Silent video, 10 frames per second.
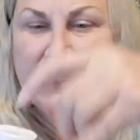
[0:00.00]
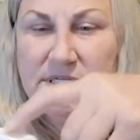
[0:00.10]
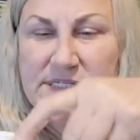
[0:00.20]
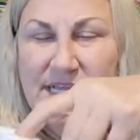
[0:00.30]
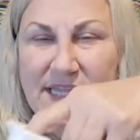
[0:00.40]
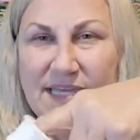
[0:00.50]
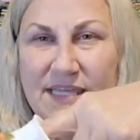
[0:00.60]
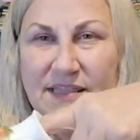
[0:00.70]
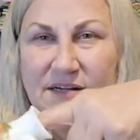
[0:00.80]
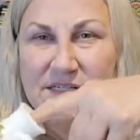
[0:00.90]
because I
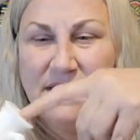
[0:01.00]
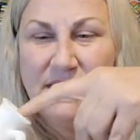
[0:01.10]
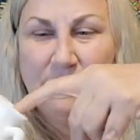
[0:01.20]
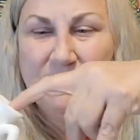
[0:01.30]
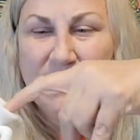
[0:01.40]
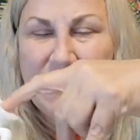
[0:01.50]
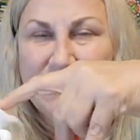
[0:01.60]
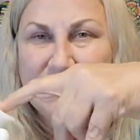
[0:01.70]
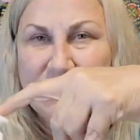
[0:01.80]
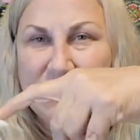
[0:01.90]
think there's like a
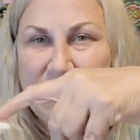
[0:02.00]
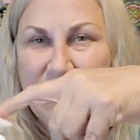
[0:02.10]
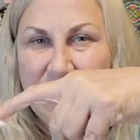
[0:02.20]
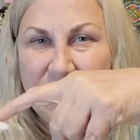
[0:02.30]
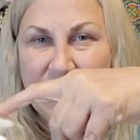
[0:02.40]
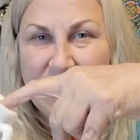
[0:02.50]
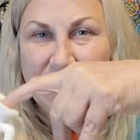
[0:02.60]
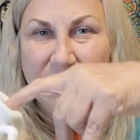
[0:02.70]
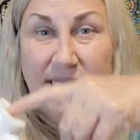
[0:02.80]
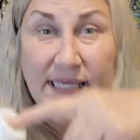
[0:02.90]
plasticky
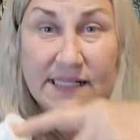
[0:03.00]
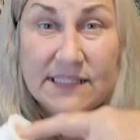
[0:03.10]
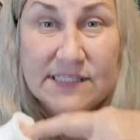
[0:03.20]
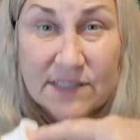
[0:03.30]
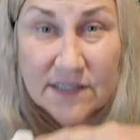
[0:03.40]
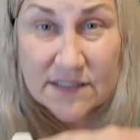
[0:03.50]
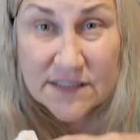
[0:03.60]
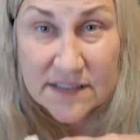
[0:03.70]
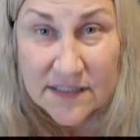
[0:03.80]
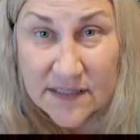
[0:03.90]
like insert.